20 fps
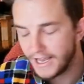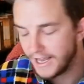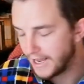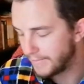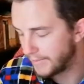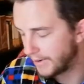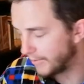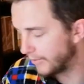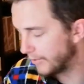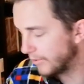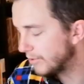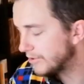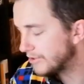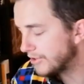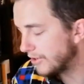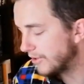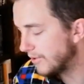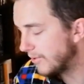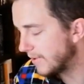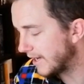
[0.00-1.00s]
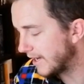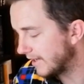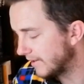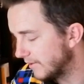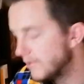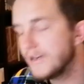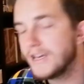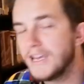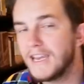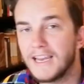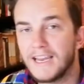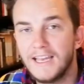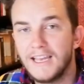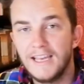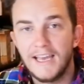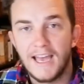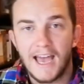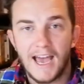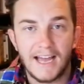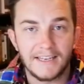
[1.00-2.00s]
but we're also looking
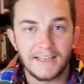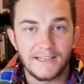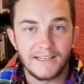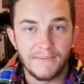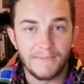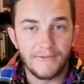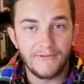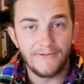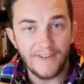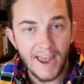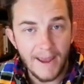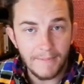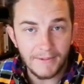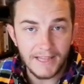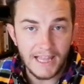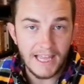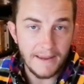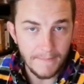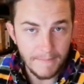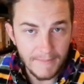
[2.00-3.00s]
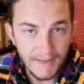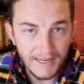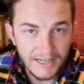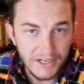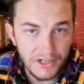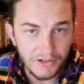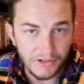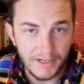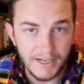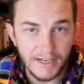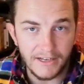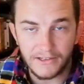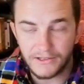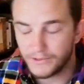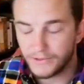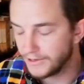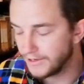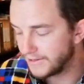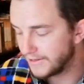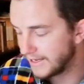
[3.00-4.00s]
at some family ministry
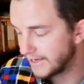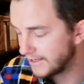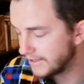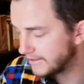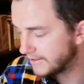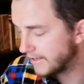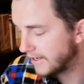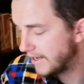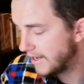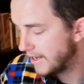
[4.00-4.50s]
sort of things.